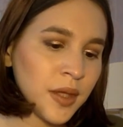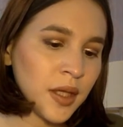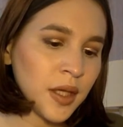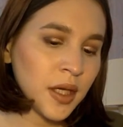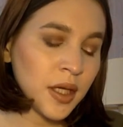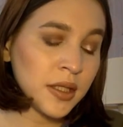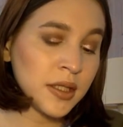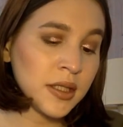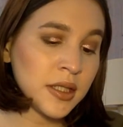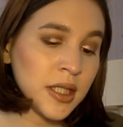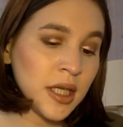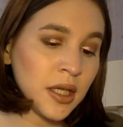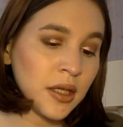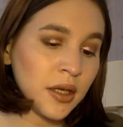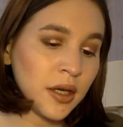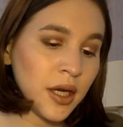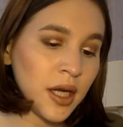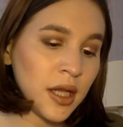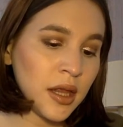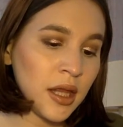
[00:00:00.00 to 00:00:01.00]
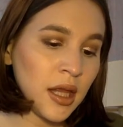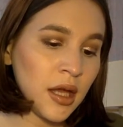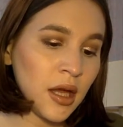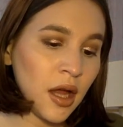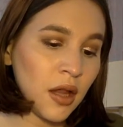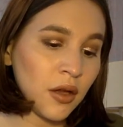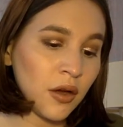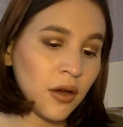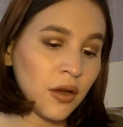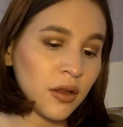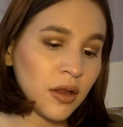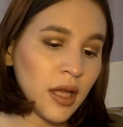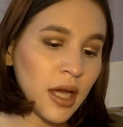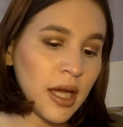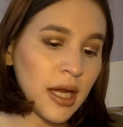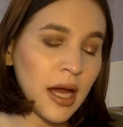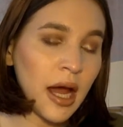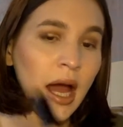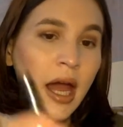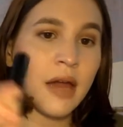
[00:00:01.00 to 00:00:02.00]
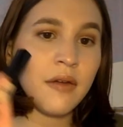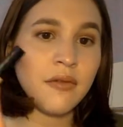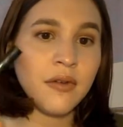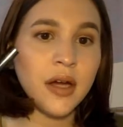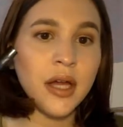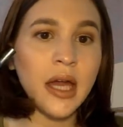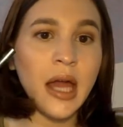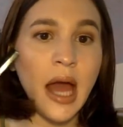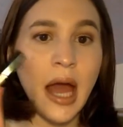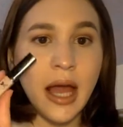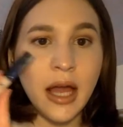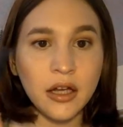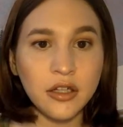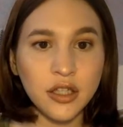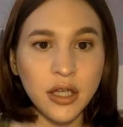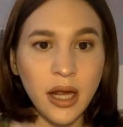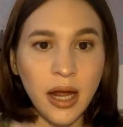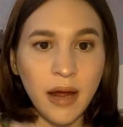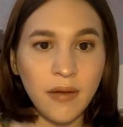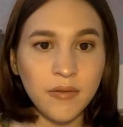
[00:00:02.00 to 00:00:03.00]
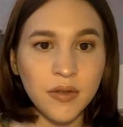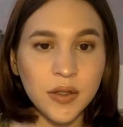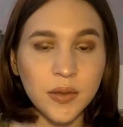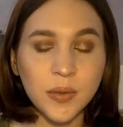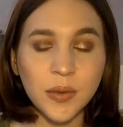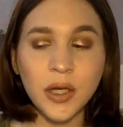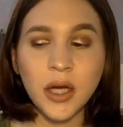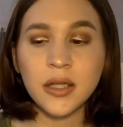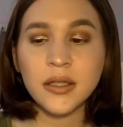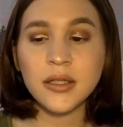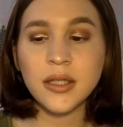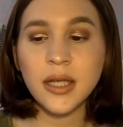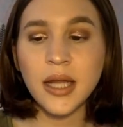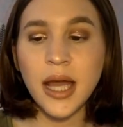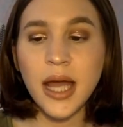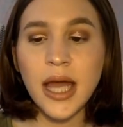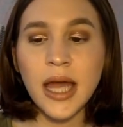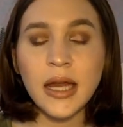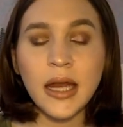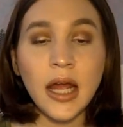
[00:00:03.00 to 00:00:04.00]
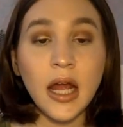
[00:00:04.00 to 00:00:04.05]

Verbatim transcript: Concealer in the color Light Ivory. I actually have this one on today, and